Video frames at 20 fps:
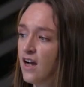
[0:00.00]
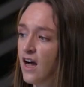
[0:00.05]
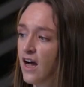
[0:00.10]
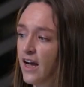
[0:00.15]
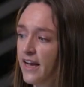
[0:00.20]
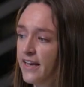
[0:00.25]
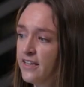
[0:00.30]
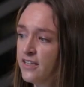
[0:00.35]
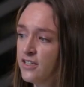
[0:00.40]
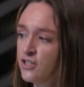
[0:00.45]

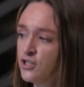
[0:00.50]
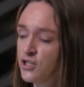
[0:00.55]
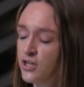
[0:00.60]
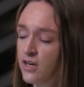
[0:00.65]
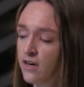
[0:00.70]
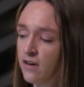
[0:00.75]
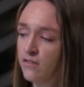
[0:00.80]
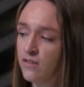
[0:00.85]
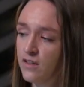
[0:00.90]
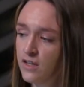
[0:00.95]
I can
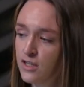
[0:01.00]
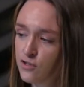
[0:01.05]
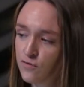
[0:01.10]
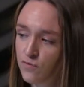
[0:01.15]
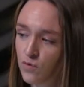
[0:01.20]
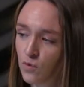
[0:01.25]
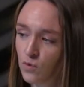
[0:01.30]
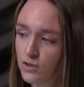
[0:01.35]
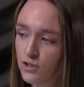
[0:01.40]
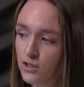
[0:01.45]
share this
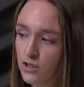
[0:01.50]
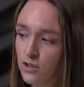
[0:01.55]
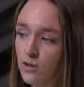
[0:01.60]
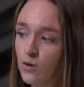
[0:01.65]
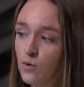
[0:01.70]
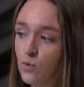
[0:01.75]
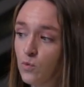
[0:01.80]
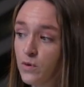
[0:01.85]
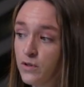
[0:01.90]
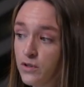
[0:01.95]
folder
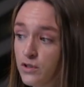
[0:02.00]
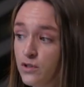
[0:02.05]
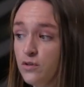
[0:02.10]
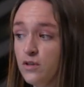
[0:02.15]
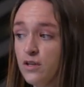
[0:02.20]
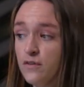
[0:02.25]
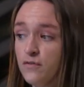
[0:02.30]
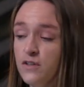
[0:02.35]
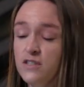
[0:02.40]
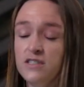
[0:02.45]
with two
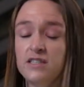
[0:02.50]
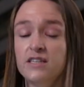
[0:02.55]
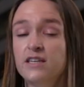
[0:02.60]
different